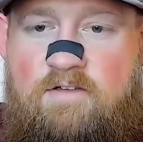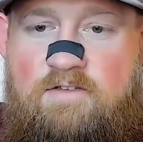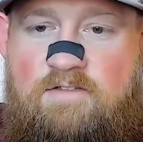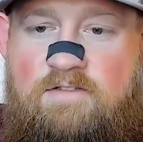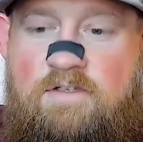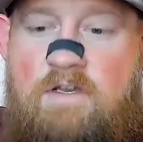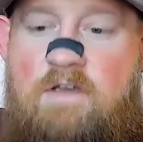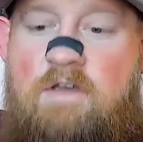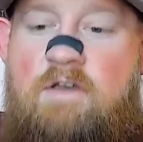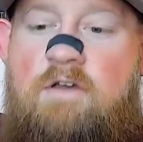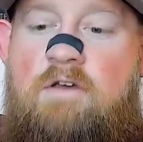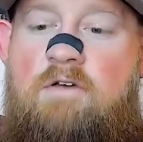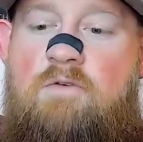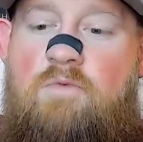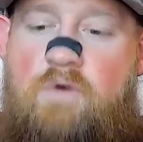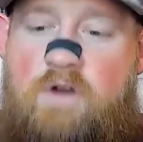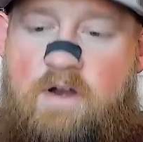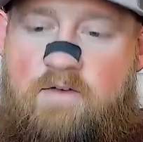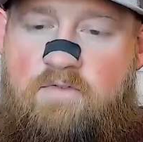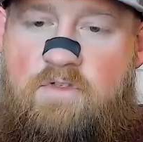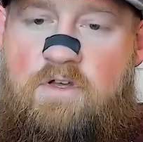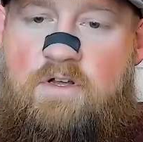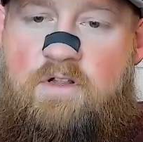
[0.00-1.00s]
It's
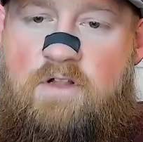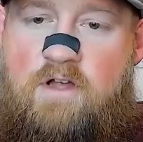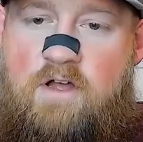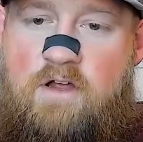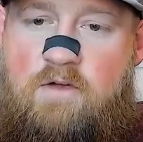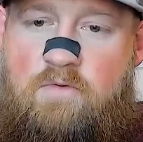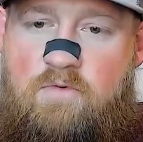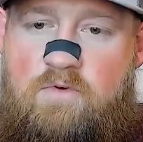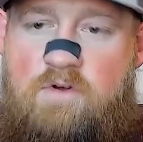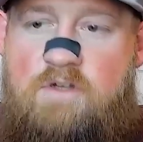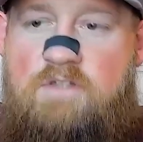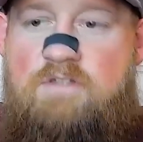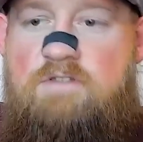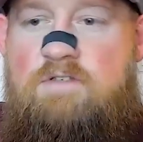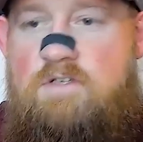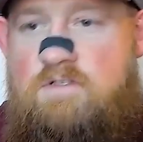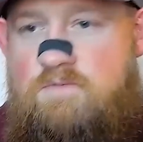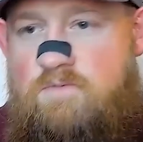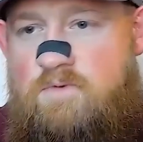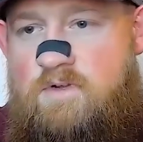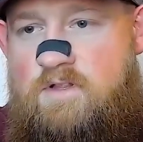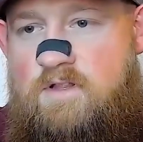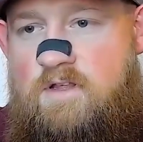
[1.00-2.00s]
whatever the client wants
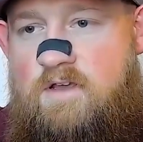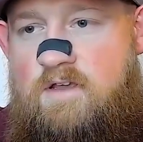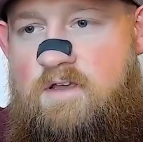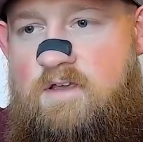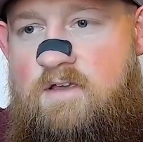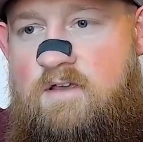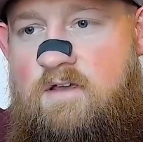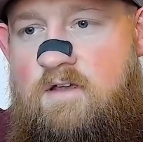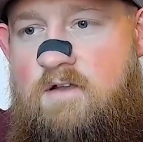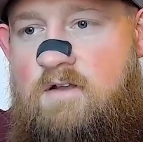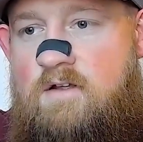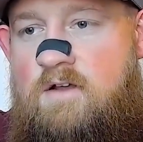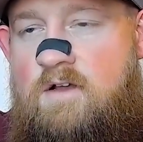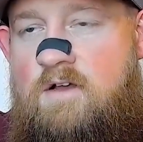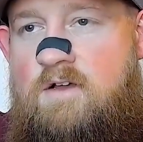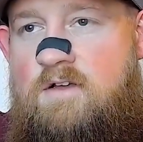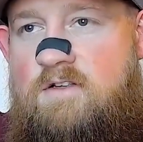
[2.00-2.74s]
is what they get.